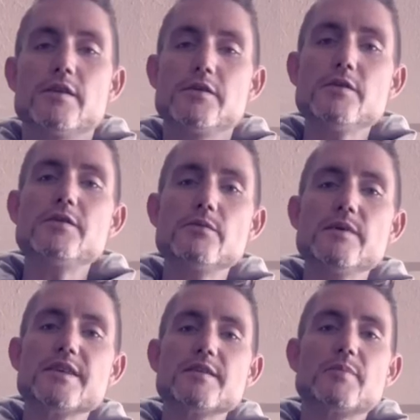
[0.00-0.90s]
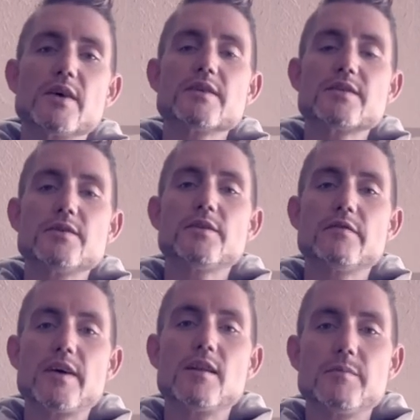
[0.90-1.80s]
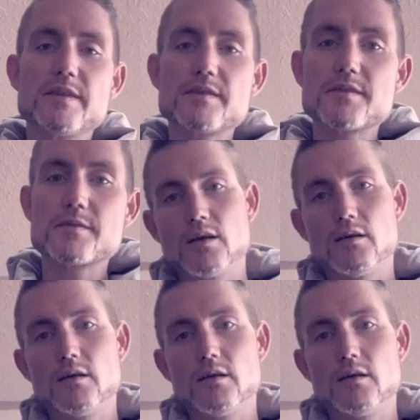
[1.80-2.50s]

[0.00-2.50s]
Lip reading: Due to recent personal developments,